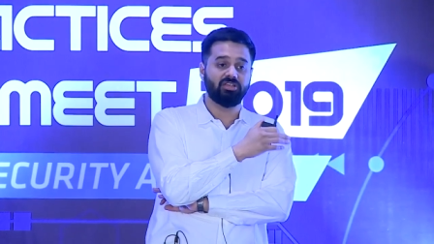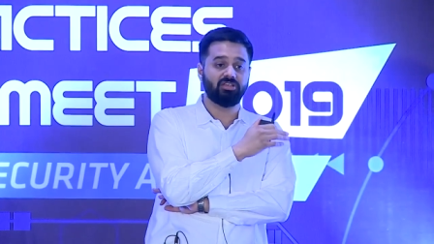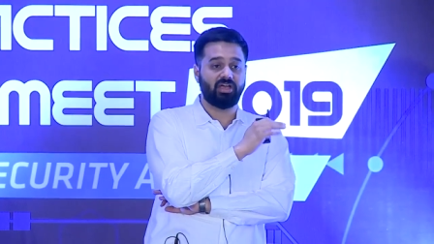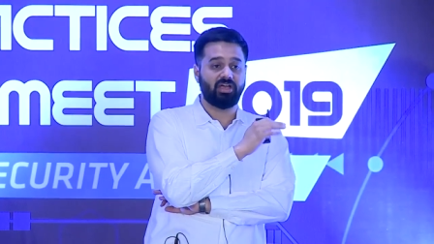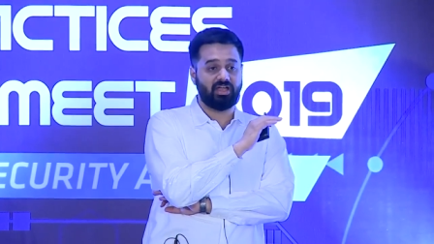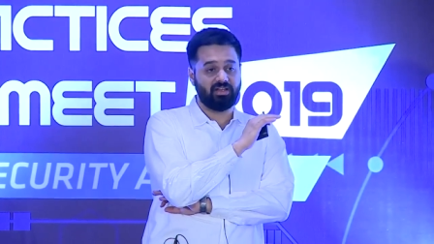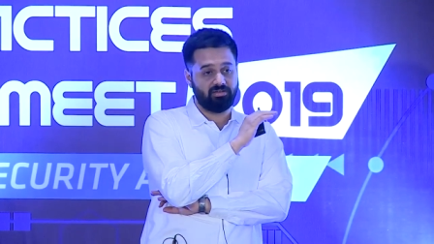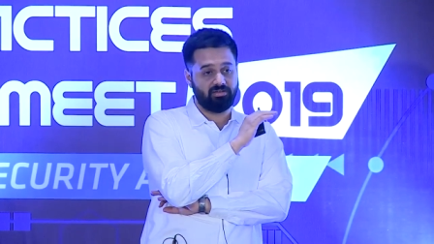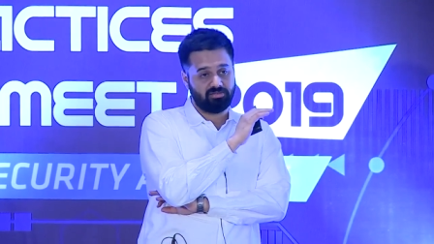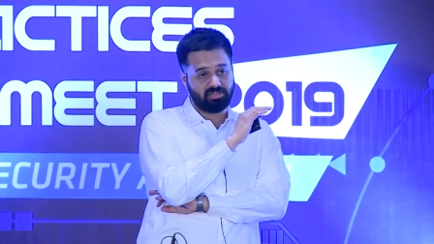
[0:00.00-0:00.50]

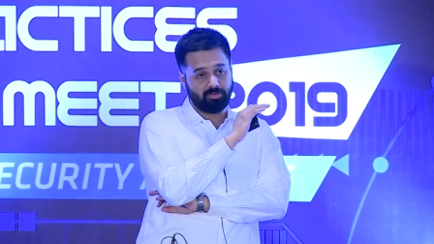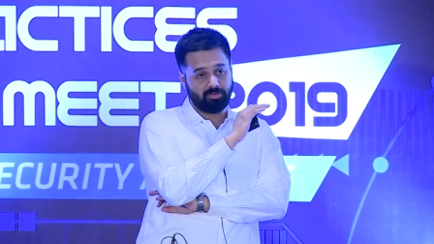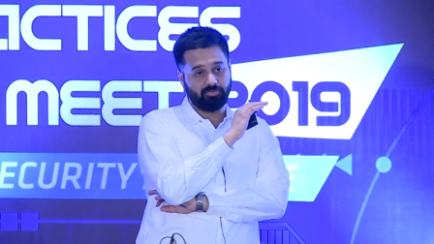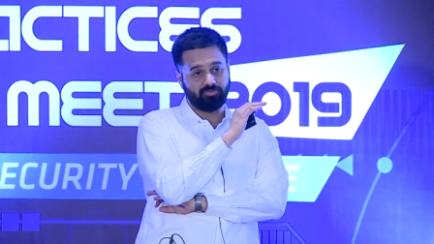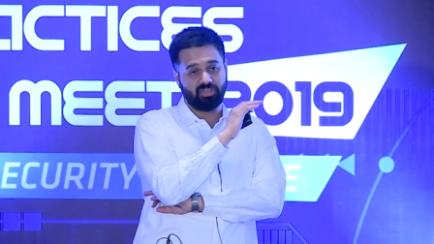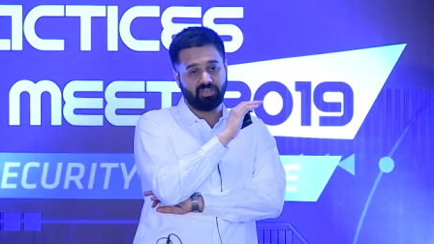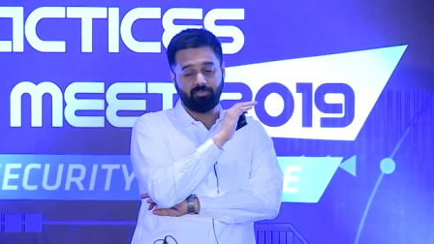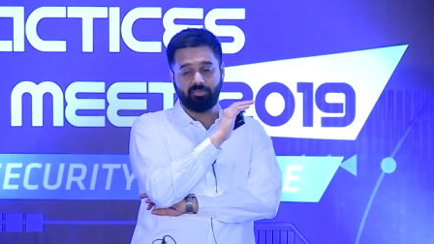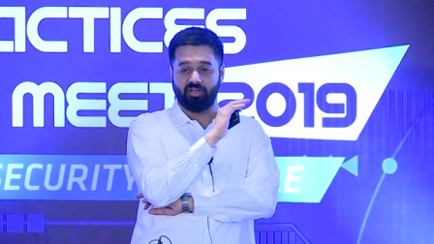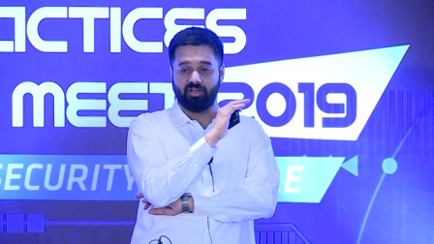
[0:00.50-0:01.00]
and some
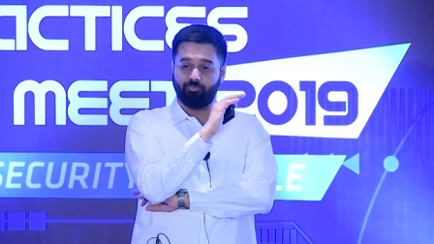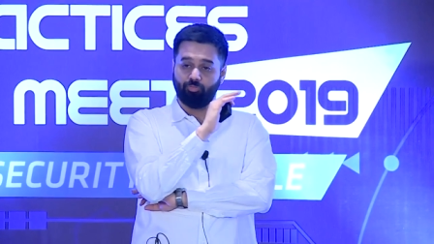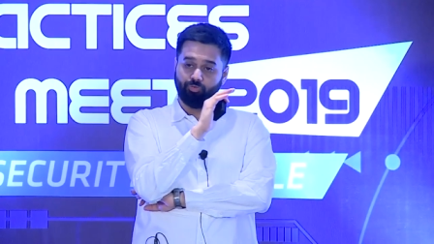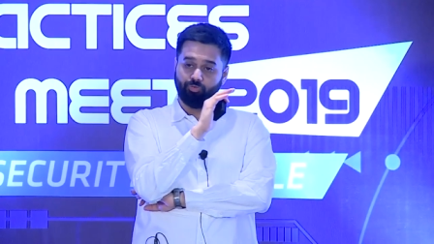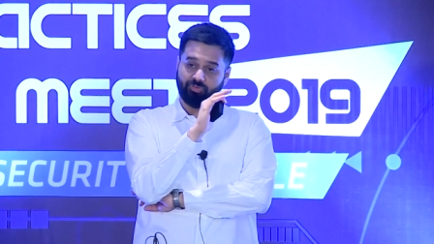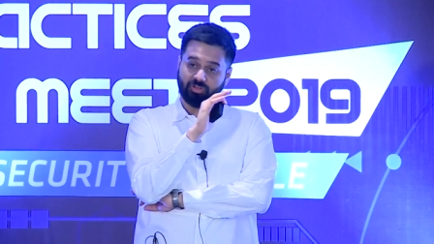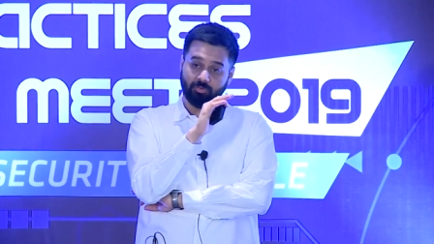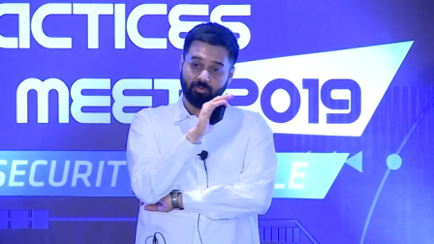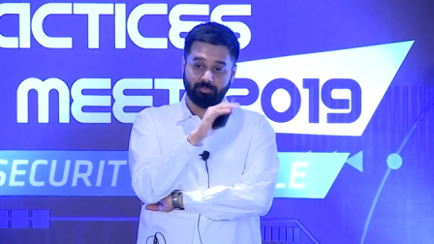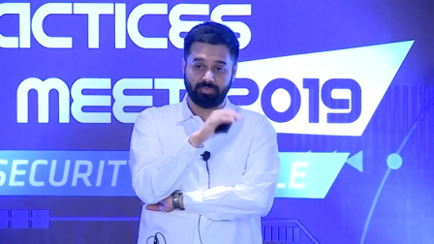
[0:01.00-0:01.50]
of them have
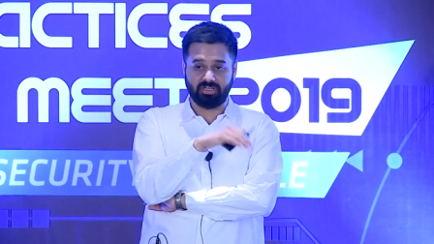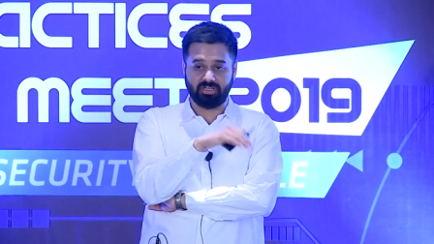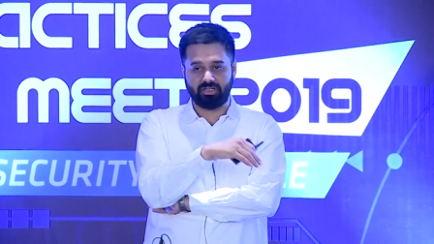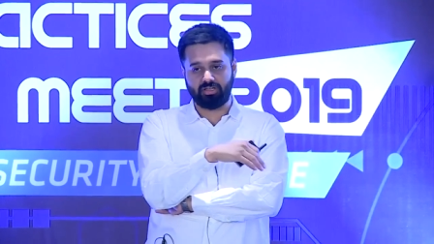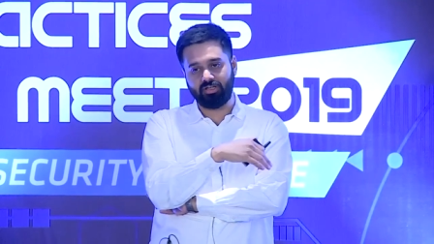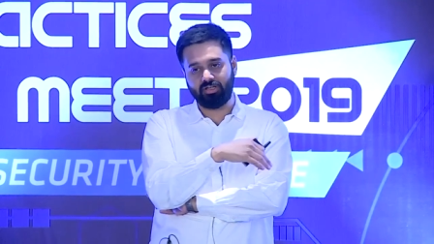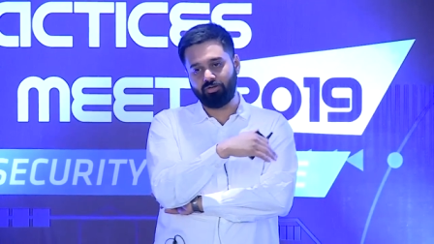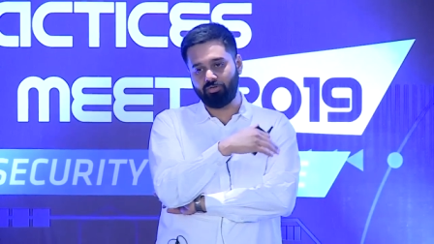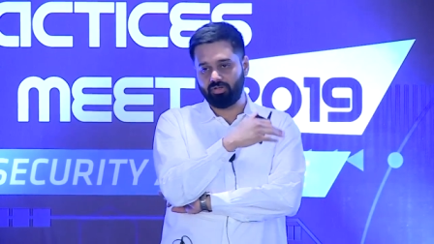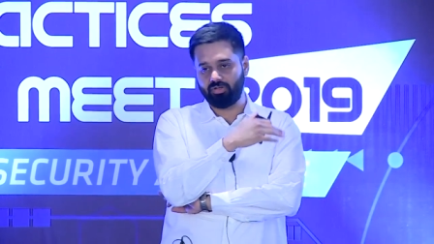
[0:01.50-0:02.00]
moved
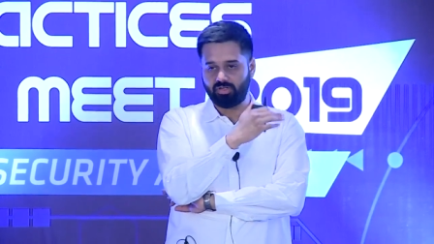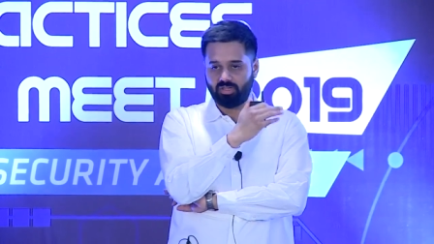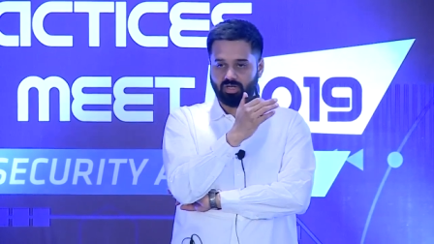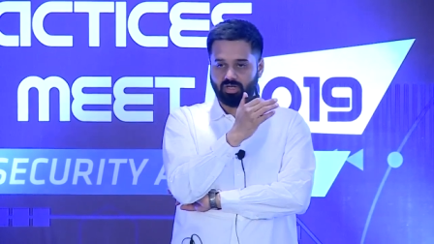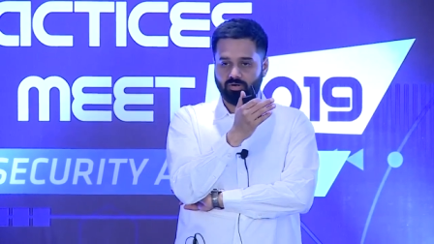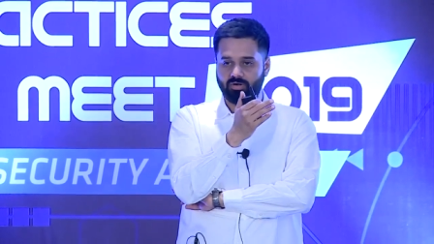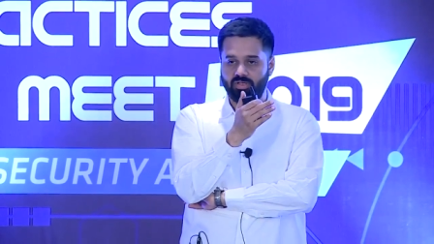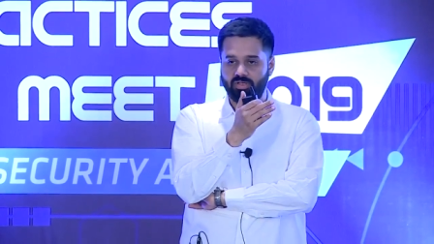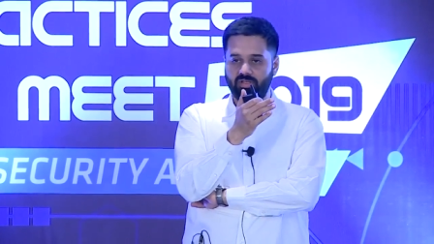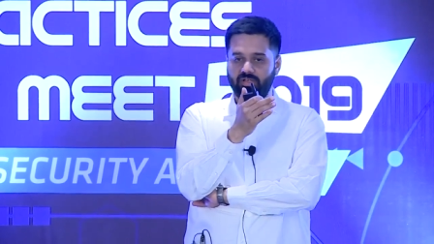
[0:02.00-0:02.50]
completely to the
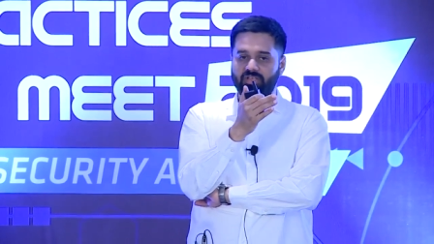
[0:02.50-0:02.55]
cloud.